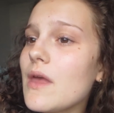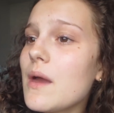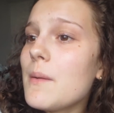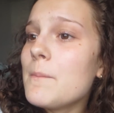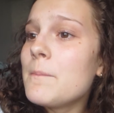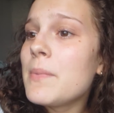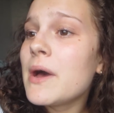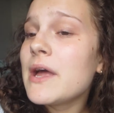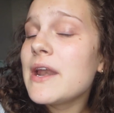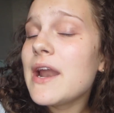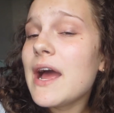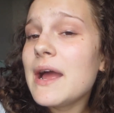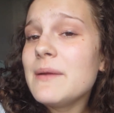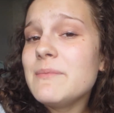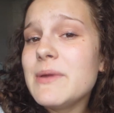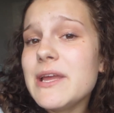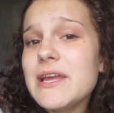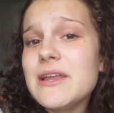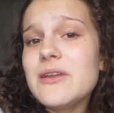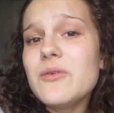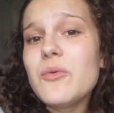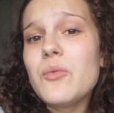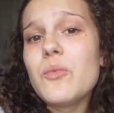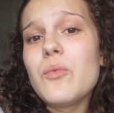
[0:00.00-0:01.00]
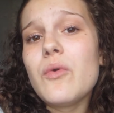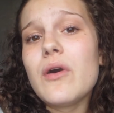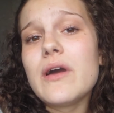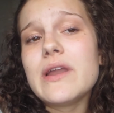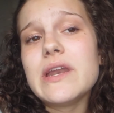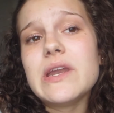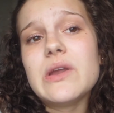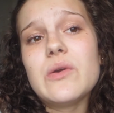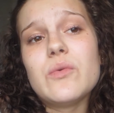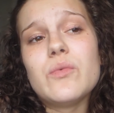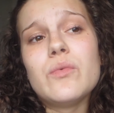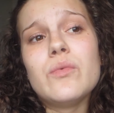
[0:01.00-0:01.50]
But I made
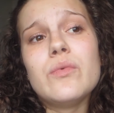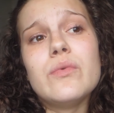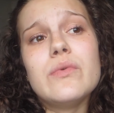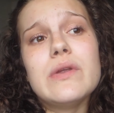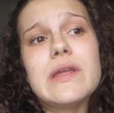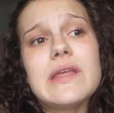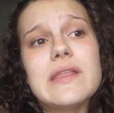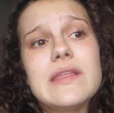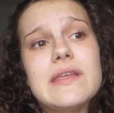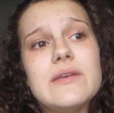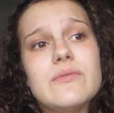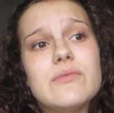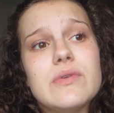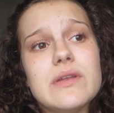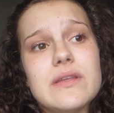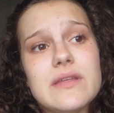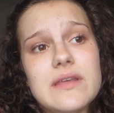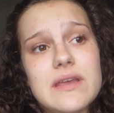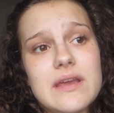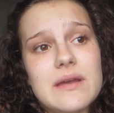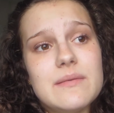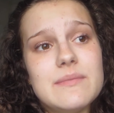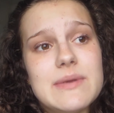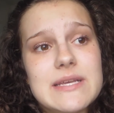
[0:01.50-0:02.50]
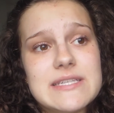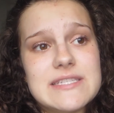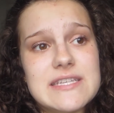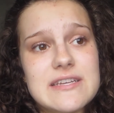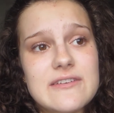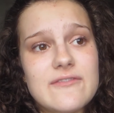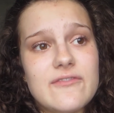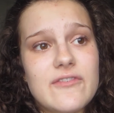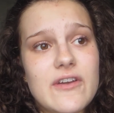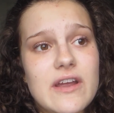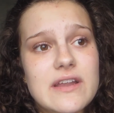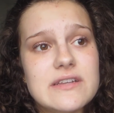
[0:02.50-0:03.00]
one really, really
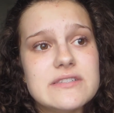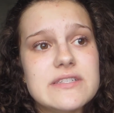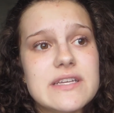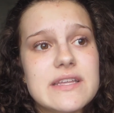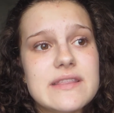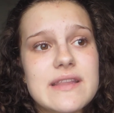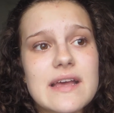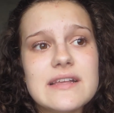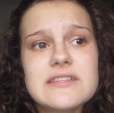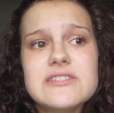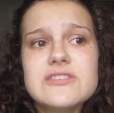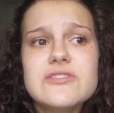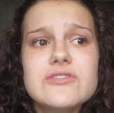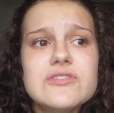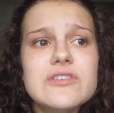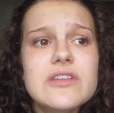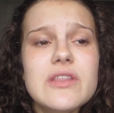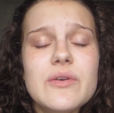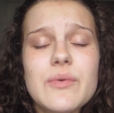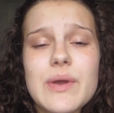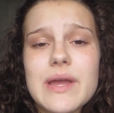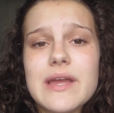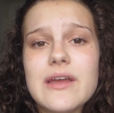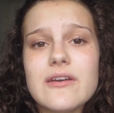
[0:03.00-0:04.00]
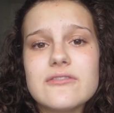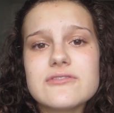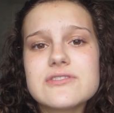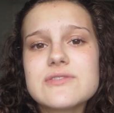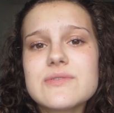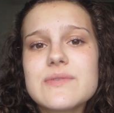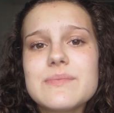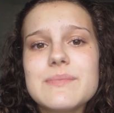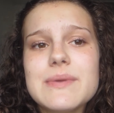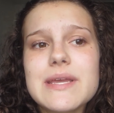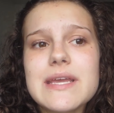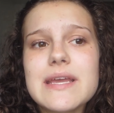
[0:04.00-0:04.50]
amazing friend, and that's usually the way it goes
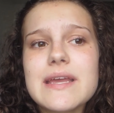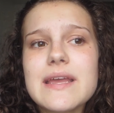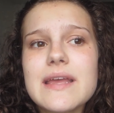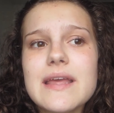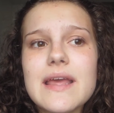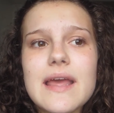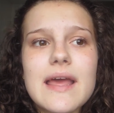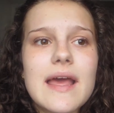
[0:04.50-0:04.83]
with me.